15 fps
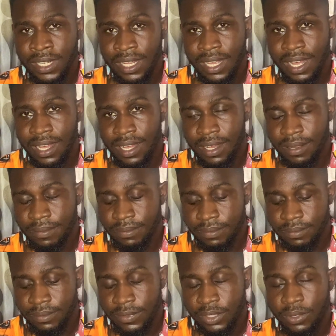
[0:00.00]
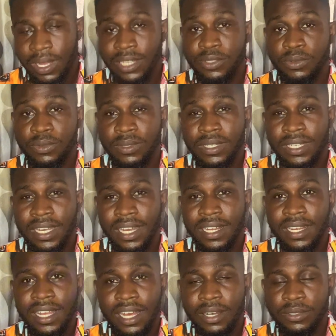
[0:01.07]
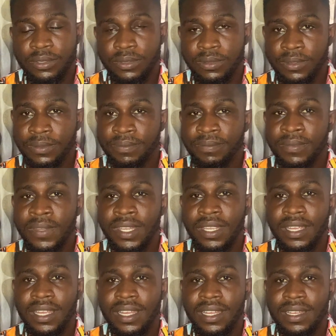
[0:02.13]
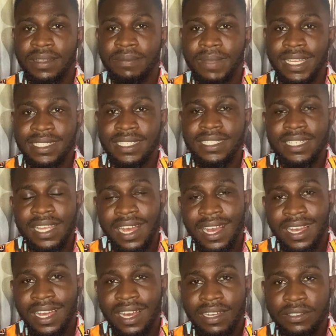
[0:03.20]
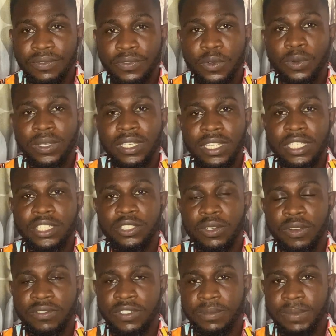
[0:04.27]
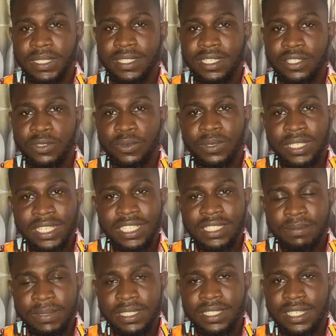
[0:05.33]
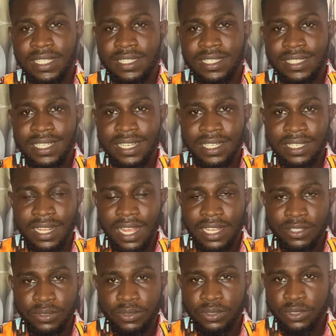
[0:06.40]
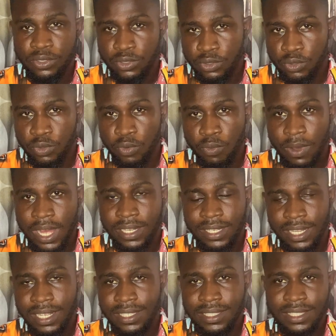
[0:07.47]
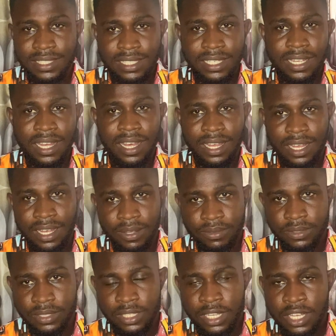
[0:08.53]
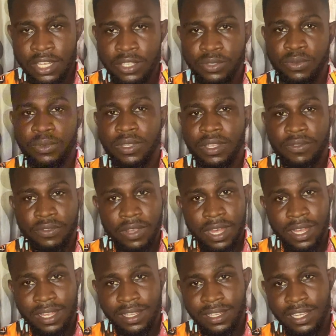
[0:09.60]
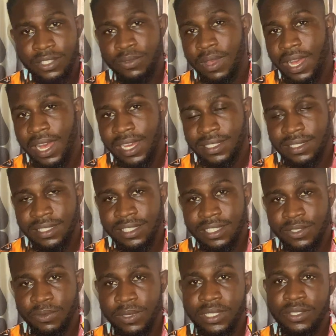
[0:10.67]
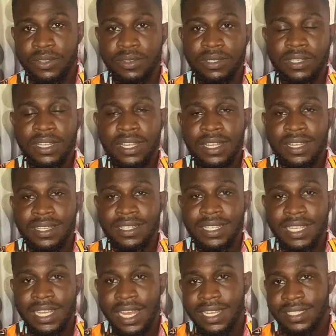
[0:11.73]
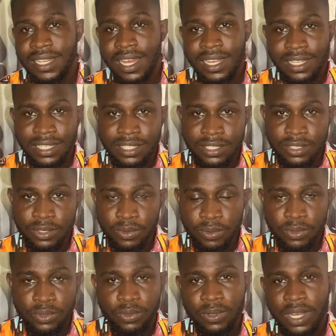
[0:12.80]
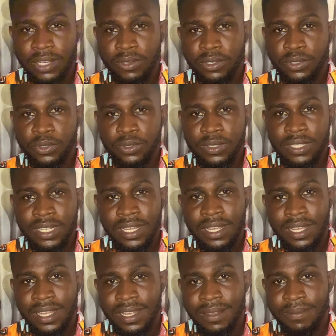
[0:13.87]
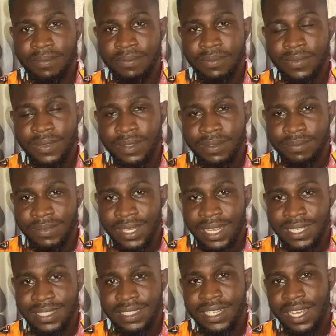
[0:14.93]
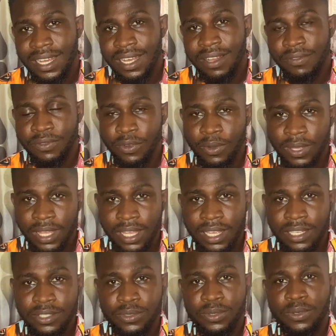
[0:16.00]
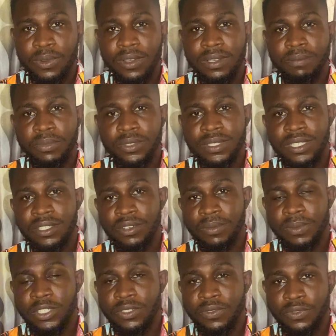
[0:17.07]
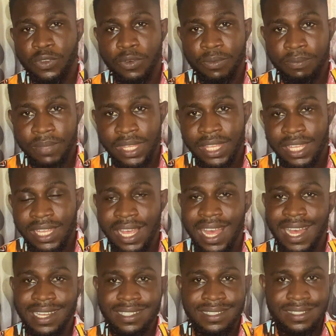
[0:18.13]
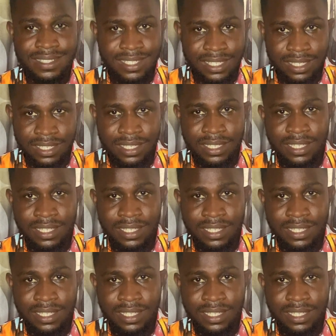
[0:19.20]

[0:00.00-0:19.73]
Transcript: You are to carry out entity account for each of the business. So each business is entitled to one entity account. So if you are, in case you are asking this question, the answer is no. You cannot use entity account for A to run post incorporation for B and C.